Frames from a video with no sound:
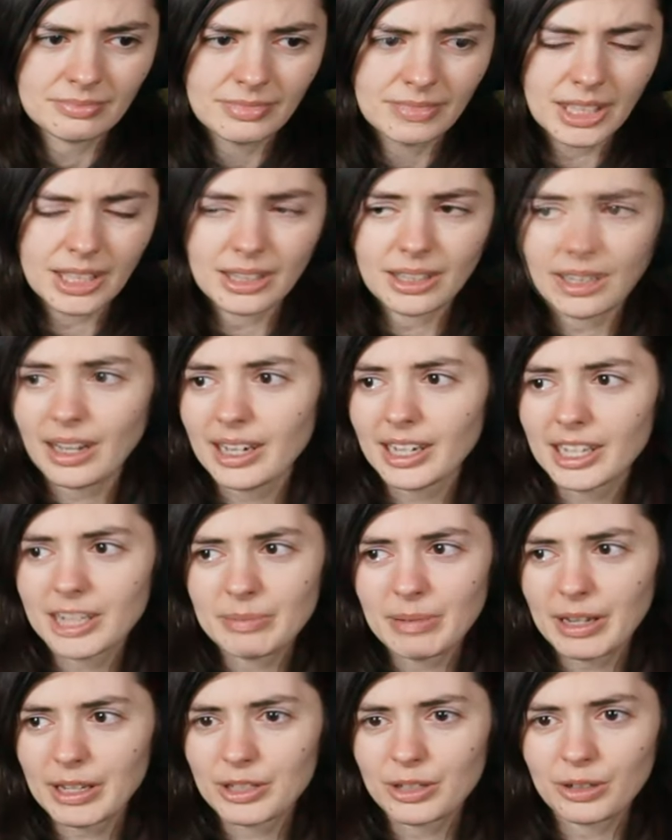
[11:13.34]
Did not
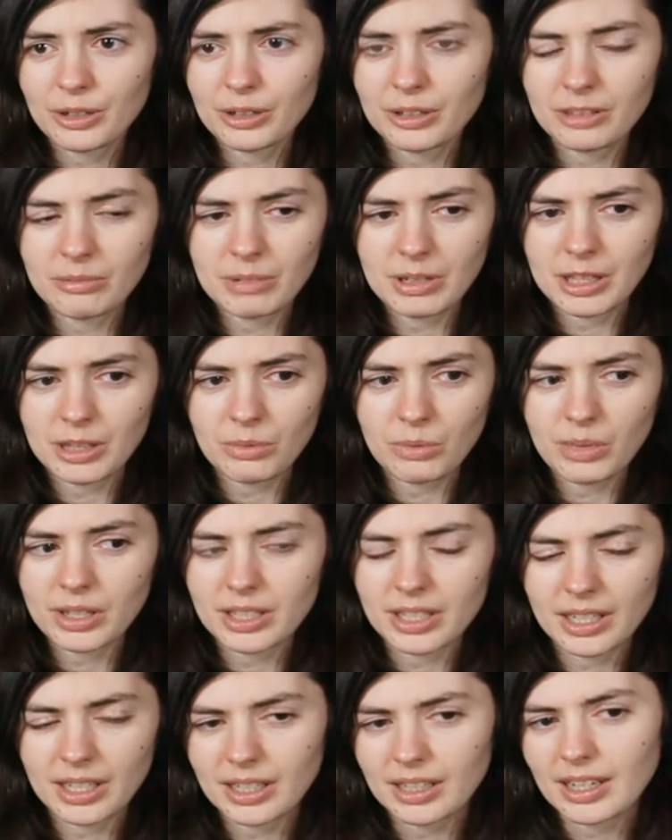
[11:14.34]
expect her to be the one
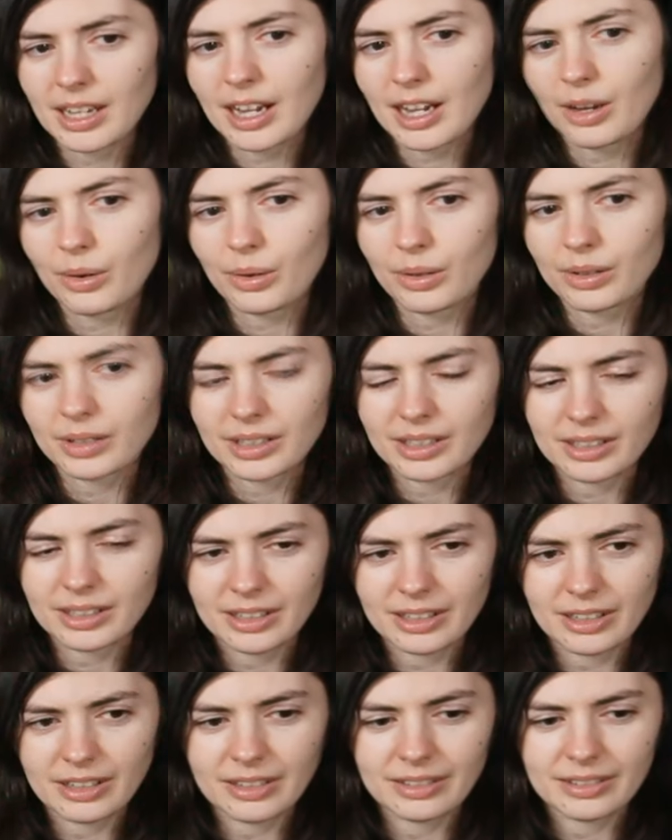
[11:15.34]
to get out
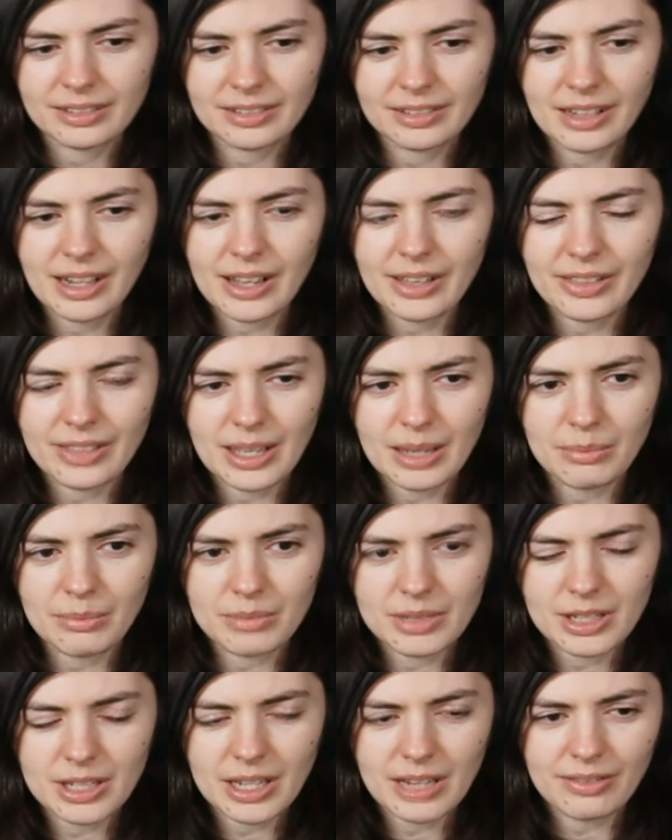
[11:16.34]
and not
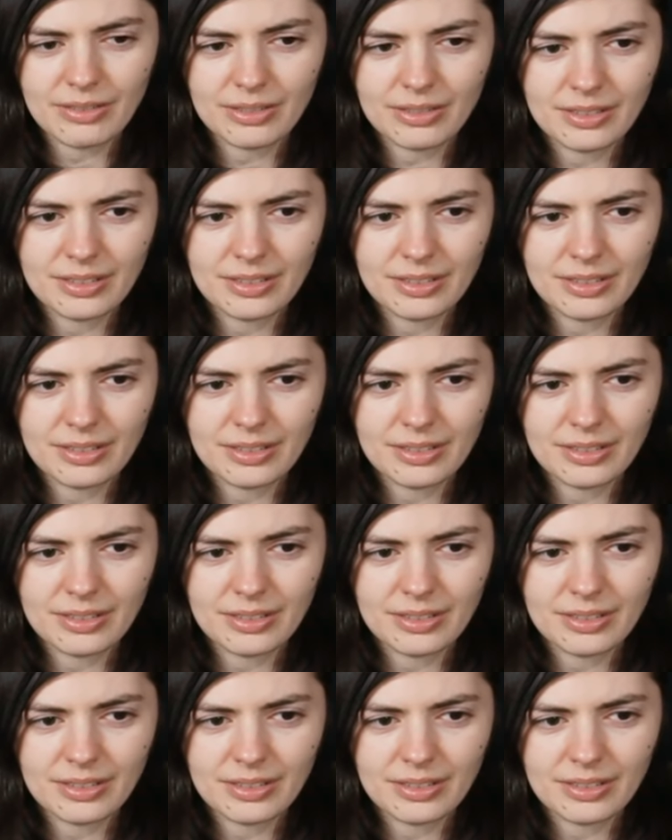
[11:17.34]
them saved.